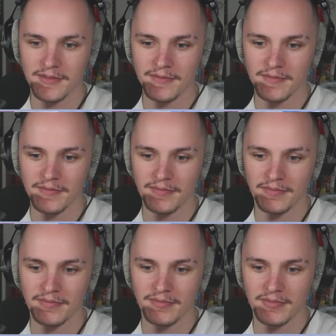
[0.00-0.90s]

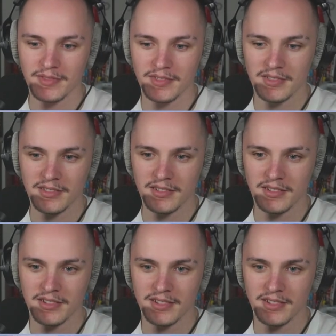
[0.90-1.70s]
(silence)